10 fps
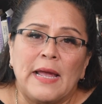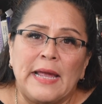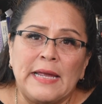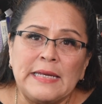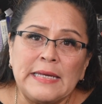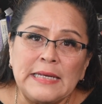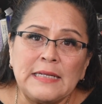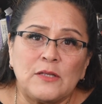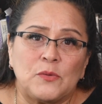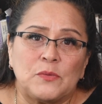a
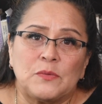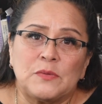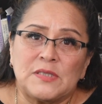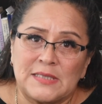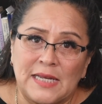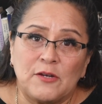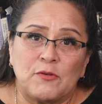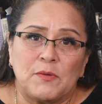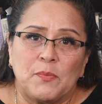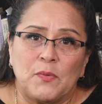Hindu
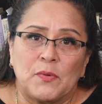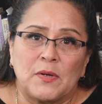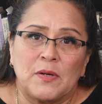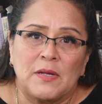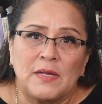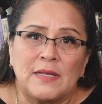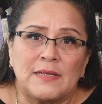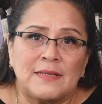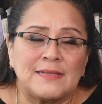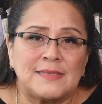sacred book,
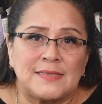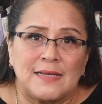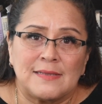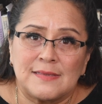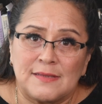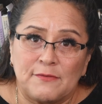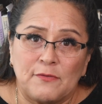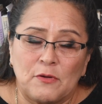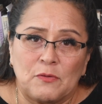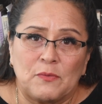that says the
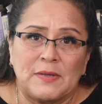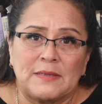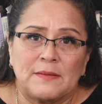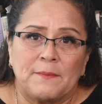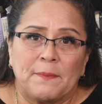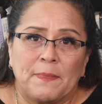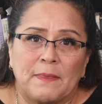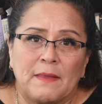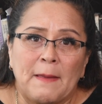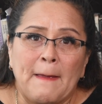following:
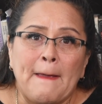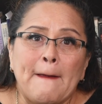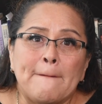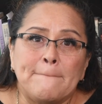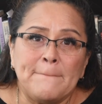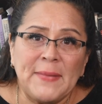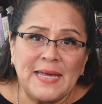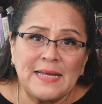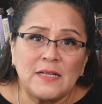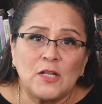
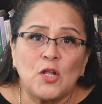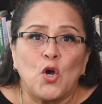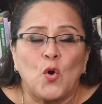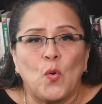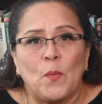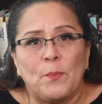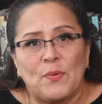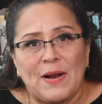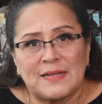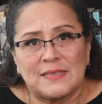men who
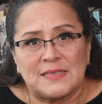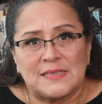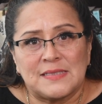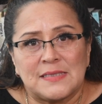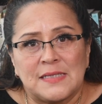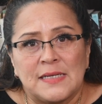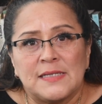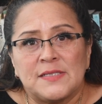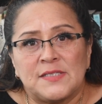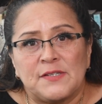practice
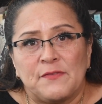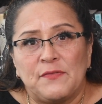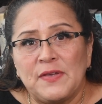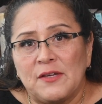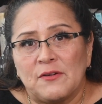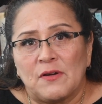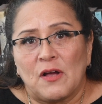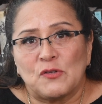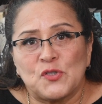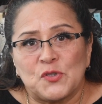severe
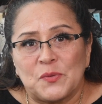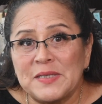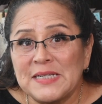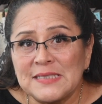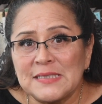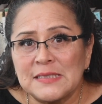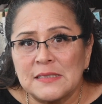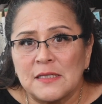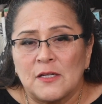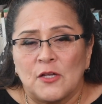austerities,
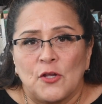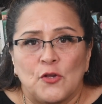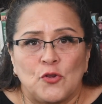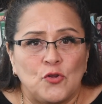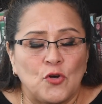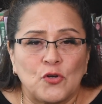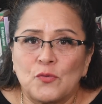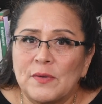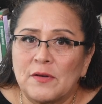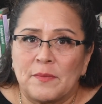
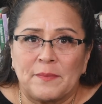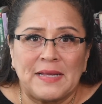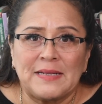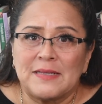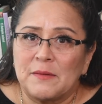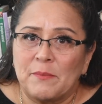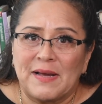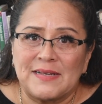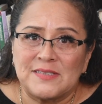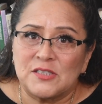not recommended
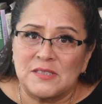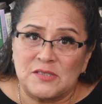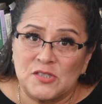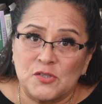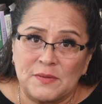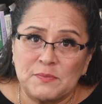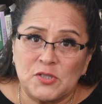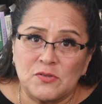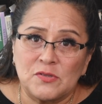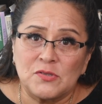by the
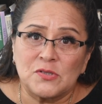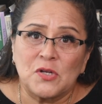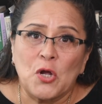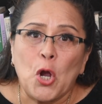scriptures,